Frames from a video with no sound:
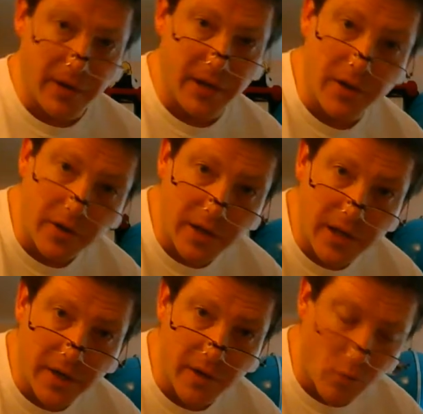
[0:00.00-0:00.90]
a current
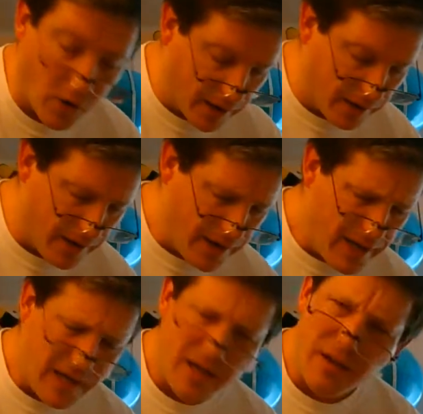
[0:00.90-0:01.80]
carrying wire,
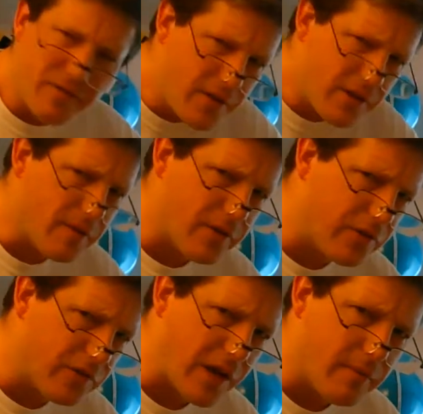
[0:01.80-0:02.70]
if you think about
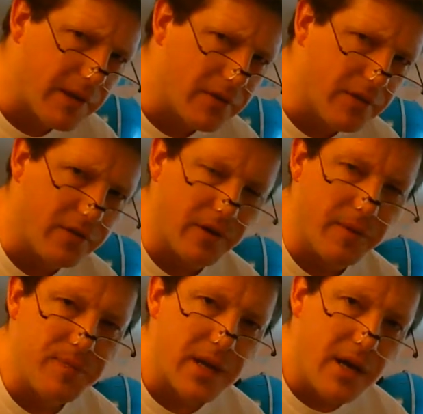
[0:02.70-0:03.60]
this kind of makes sense, right?
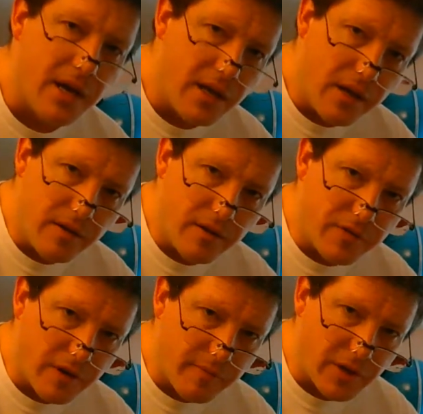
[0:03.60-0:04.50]
If
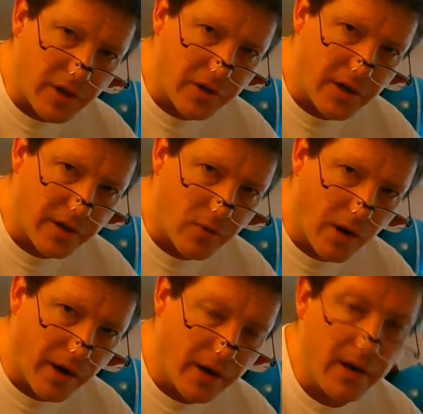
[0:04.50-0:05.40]
you're talking about a current carrying
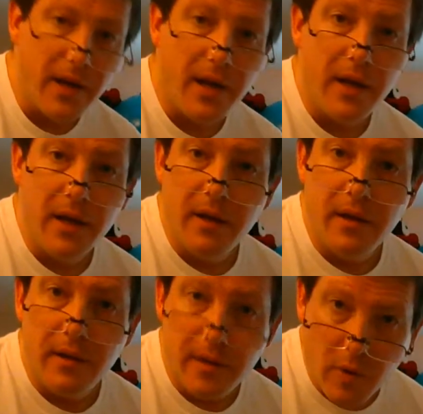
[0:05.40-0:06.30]
wire,
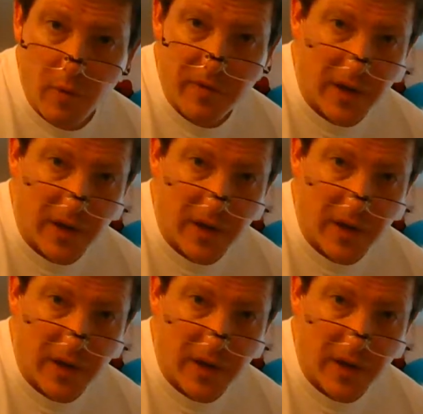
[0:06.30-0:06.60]
then what we've